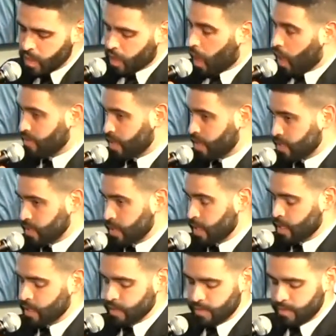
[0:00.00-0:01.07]

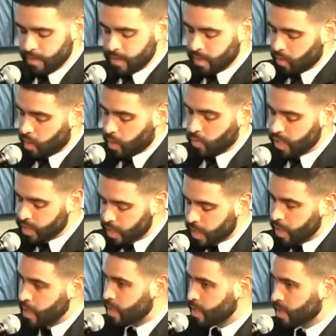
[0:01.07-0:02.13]
Obviously, what we see
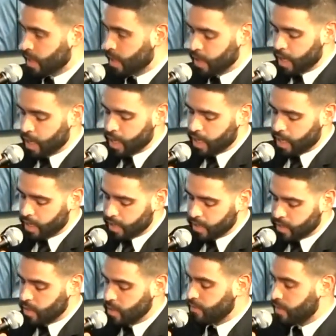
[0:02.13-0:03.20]
in this area
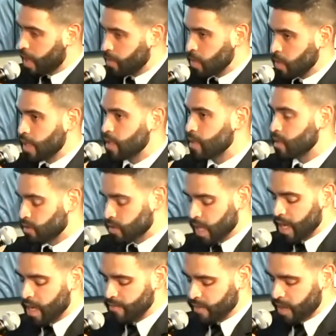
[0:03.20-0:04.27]
is the family, the
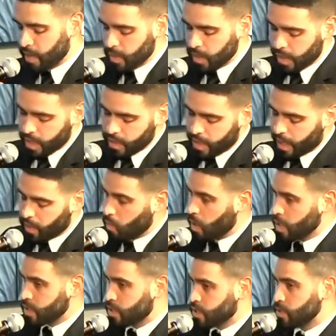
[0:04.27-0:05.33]
Ortega family, that
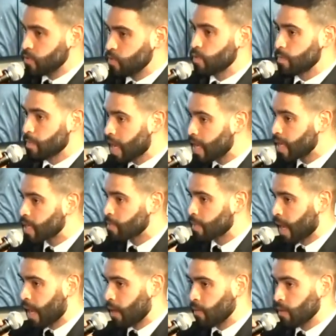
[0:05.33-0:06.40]
wants to remain in
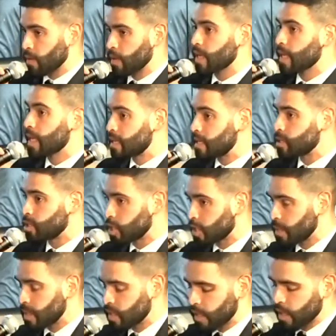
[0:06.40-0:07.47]
power
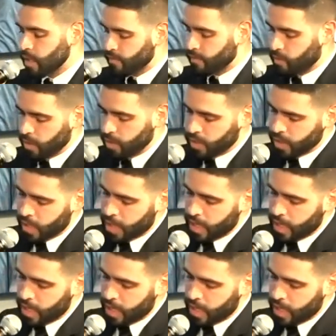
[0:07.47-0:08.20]
illegitimately, of course.